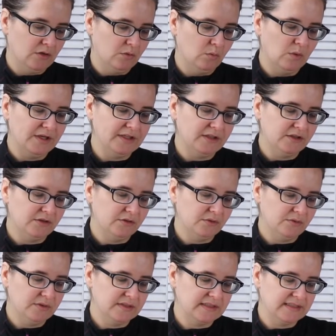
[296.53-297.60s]
What
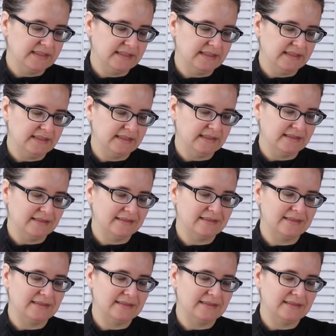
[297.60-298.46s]
you seek is